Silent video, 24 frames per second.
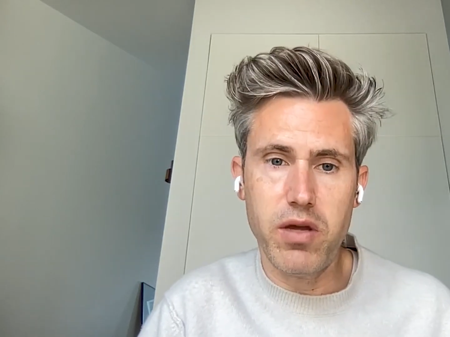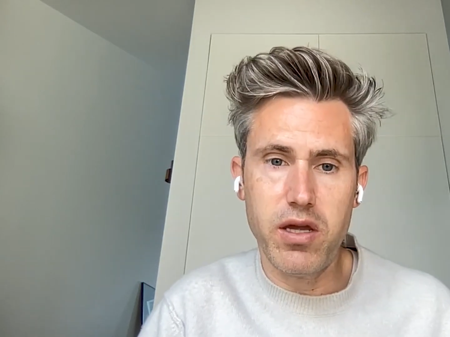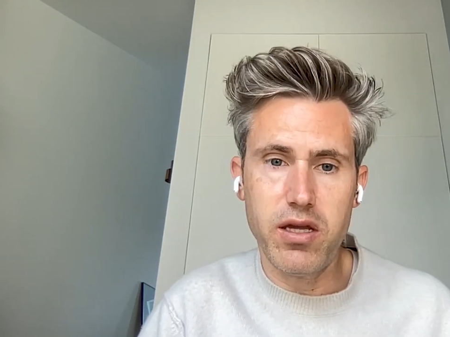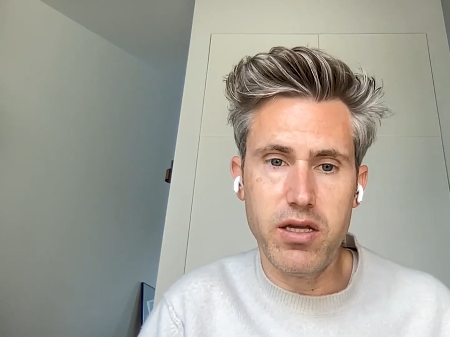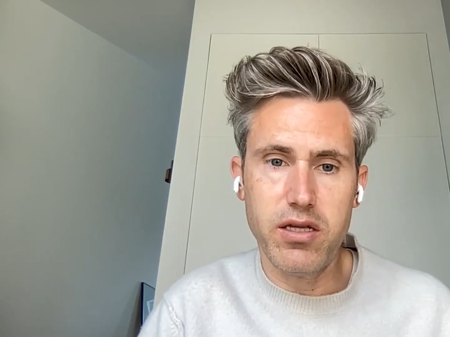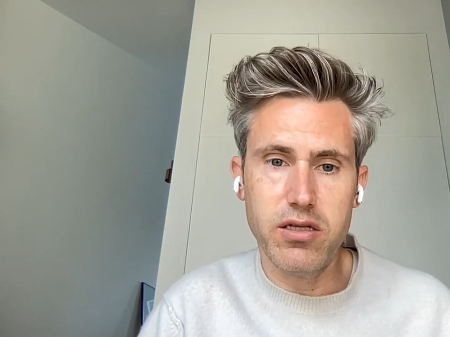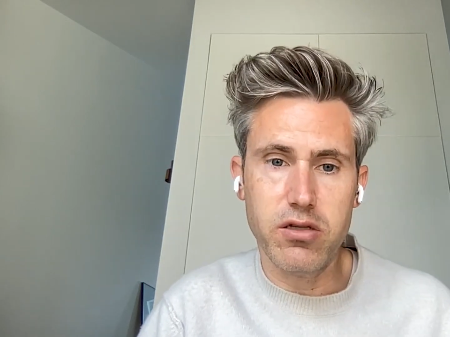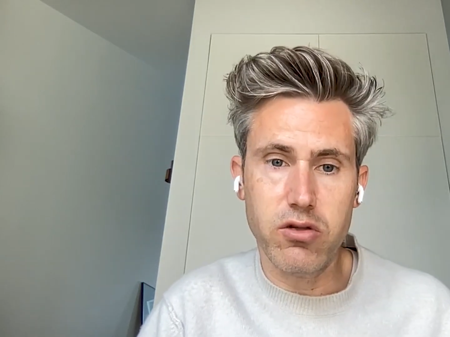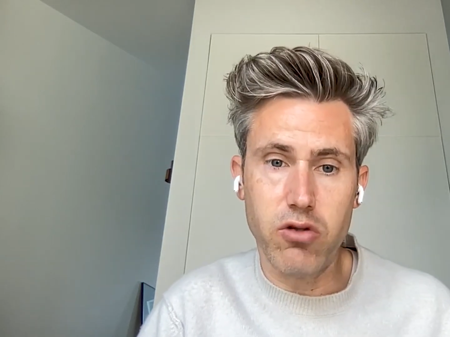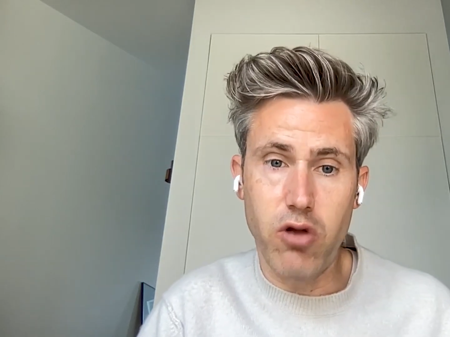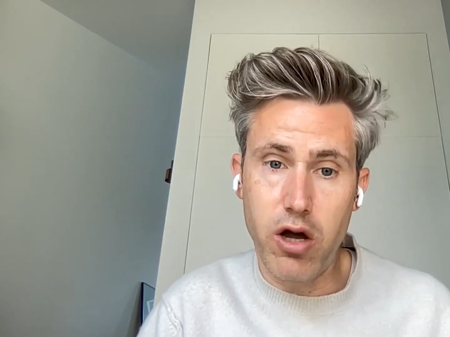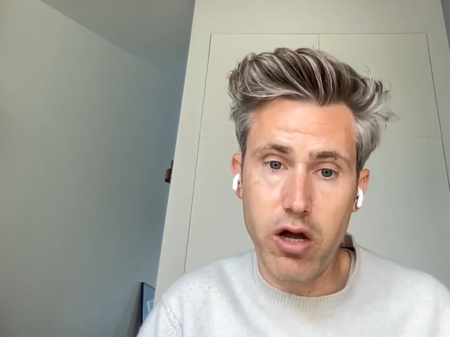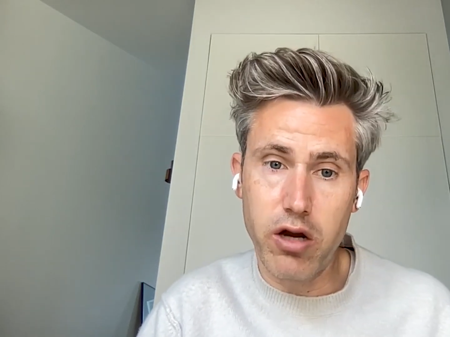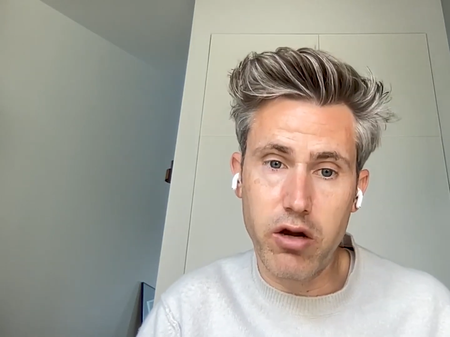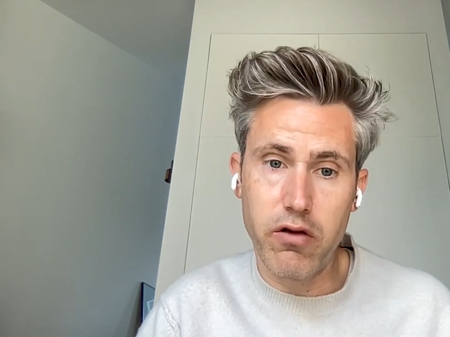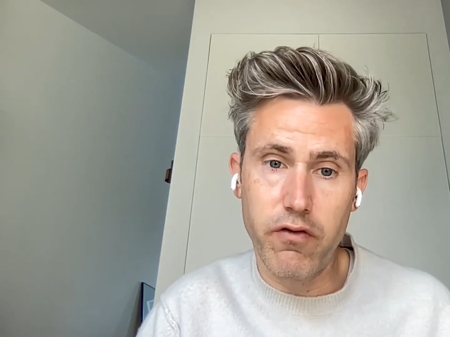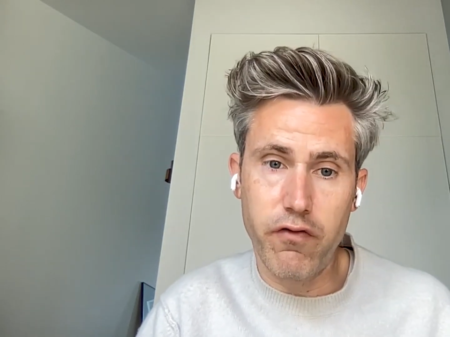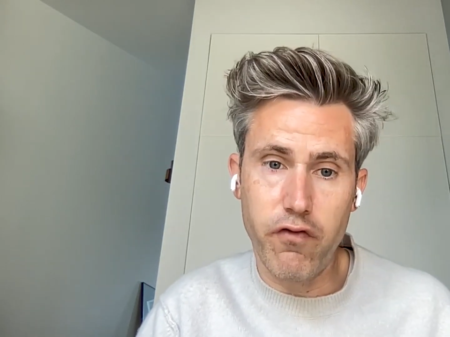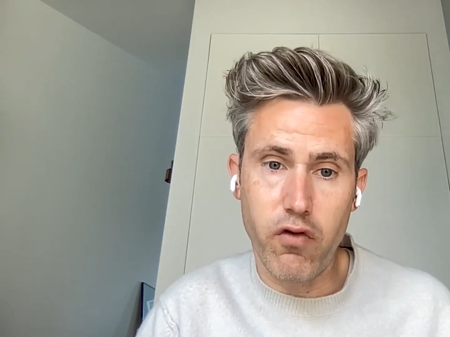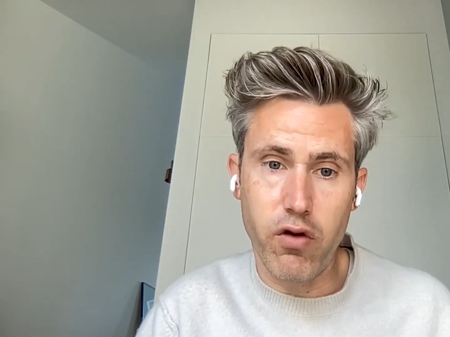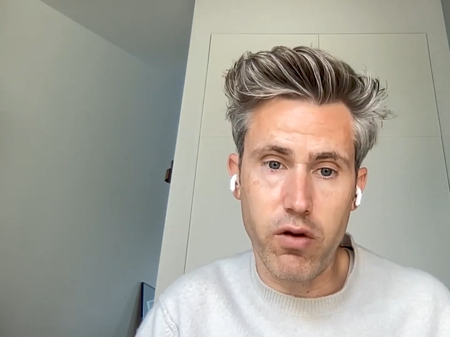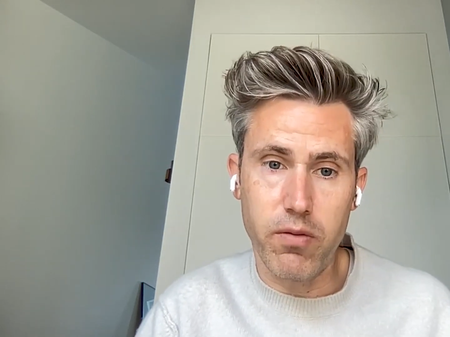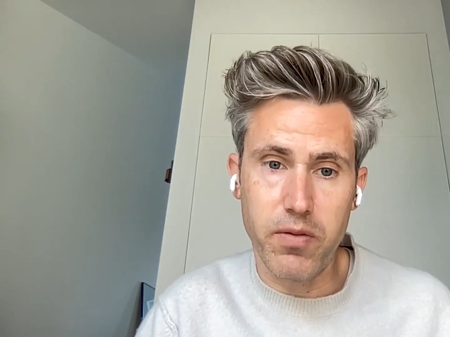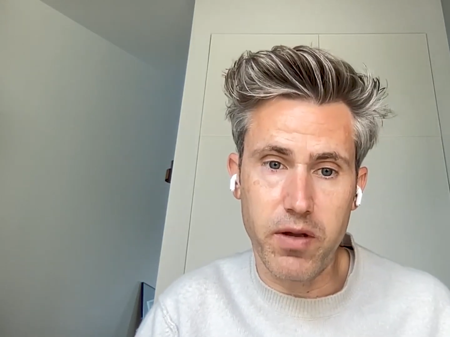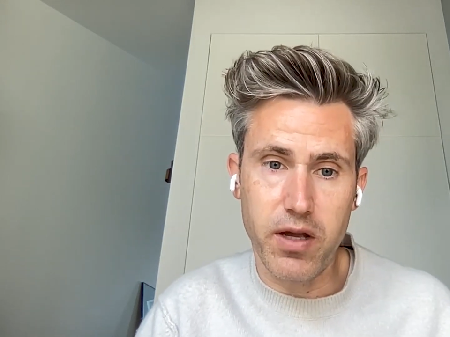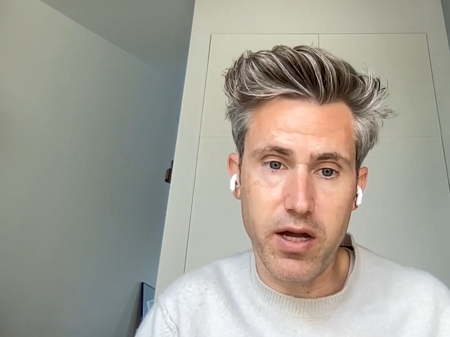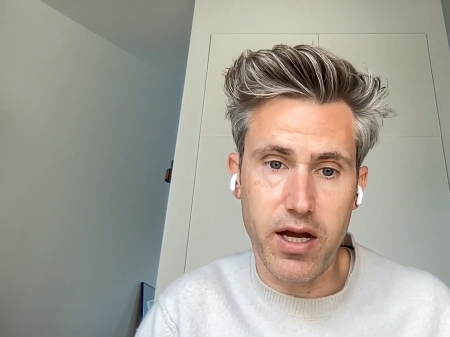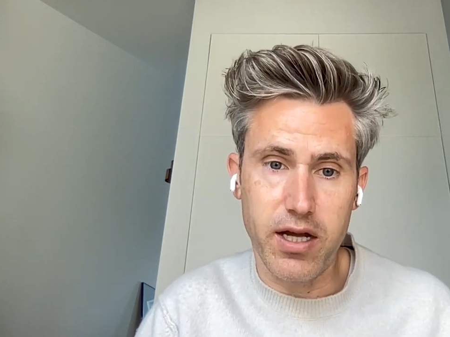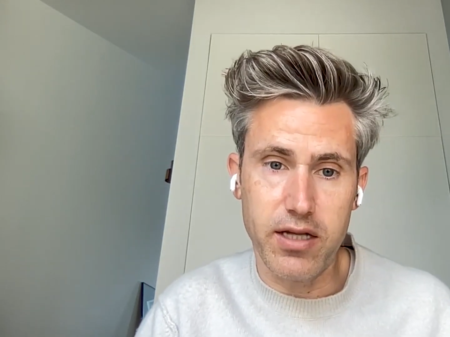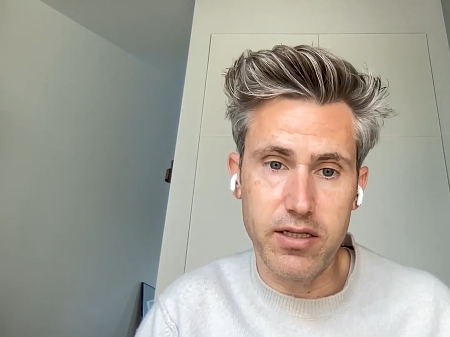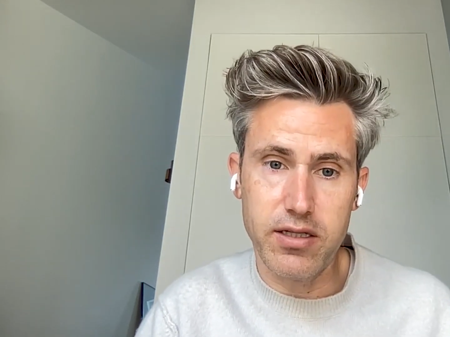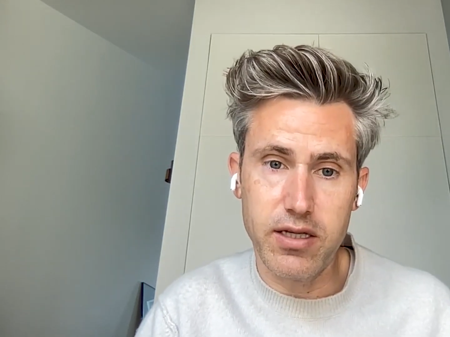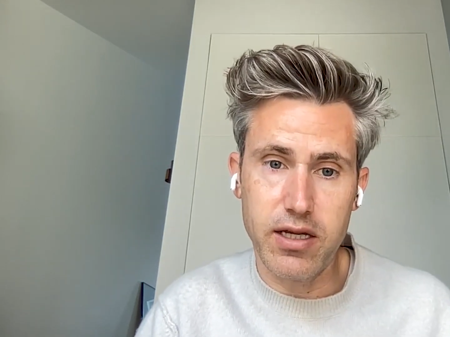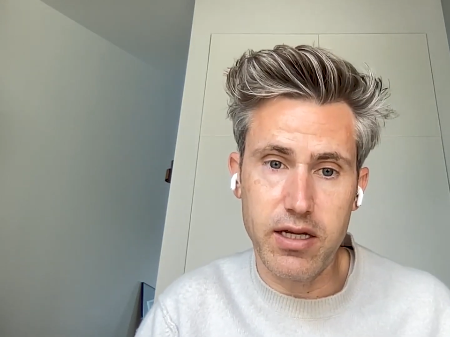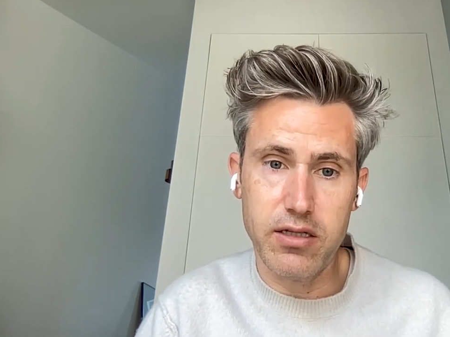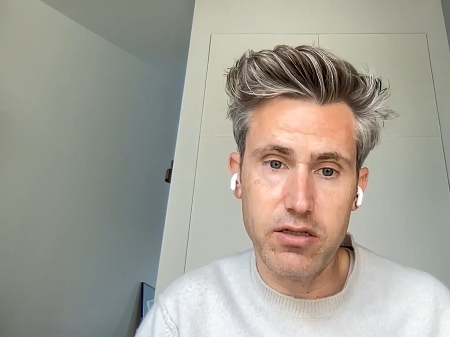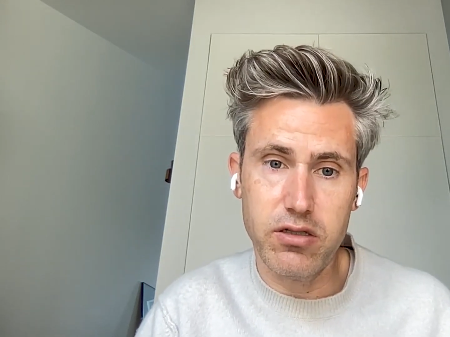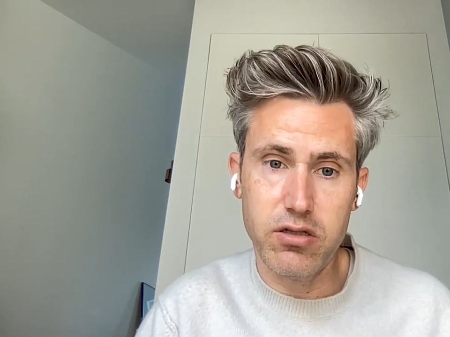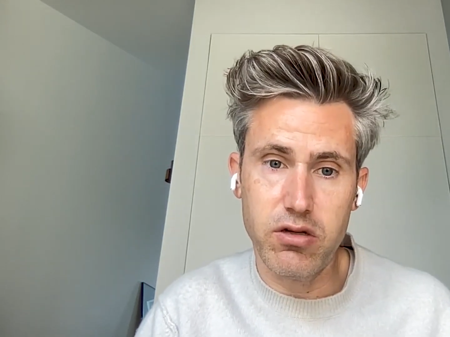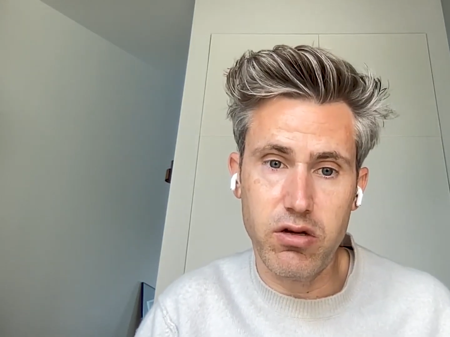is longer form content.